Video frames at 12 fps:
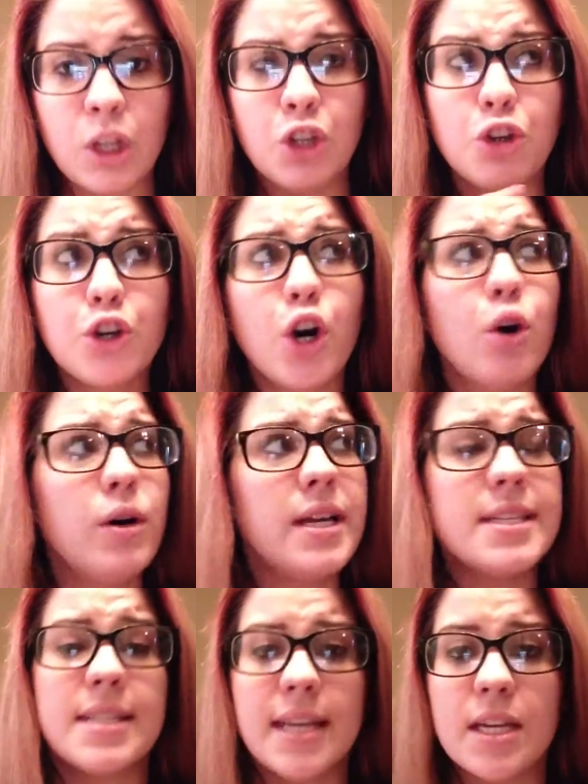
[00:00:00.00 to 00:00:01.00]
Your goal
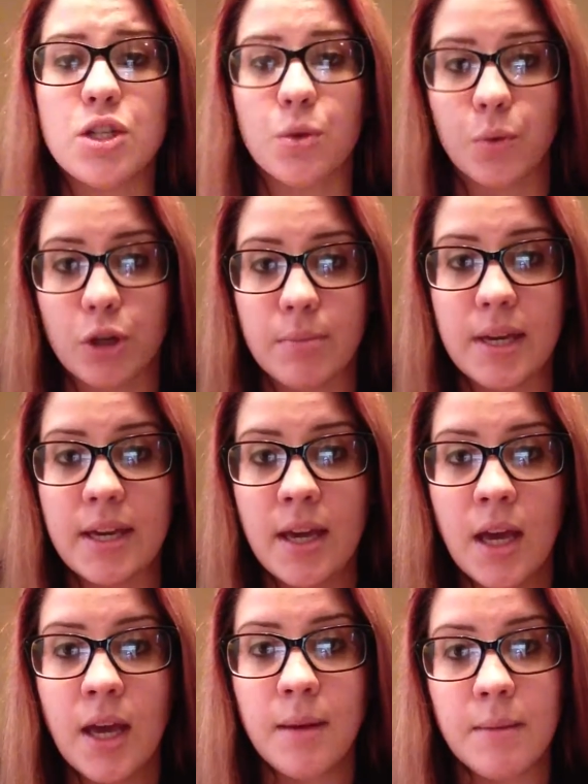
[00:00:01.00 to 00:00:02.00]
is to get to Ruby,
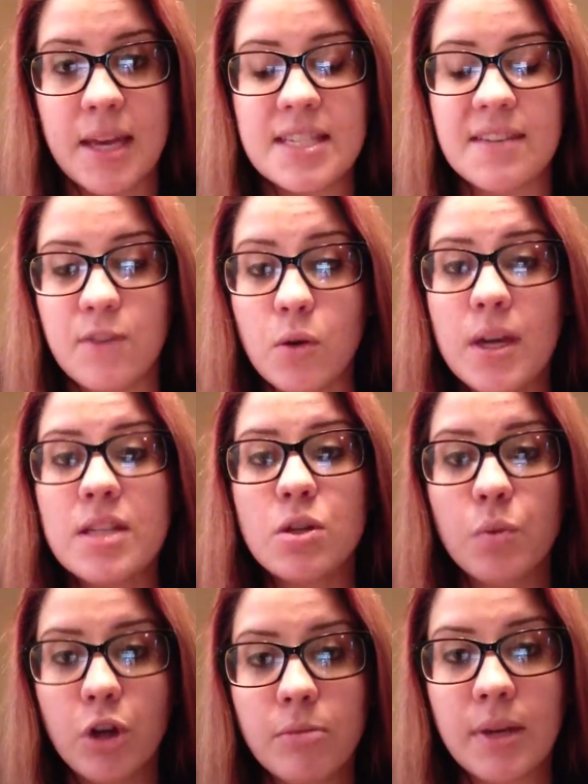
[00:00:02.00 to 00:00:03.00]
because if you get
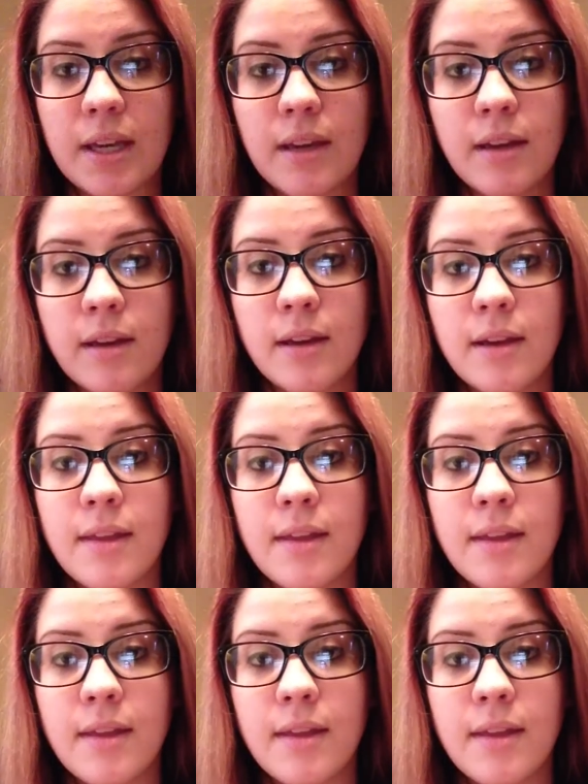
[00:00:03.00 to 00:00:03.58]
to Ruby,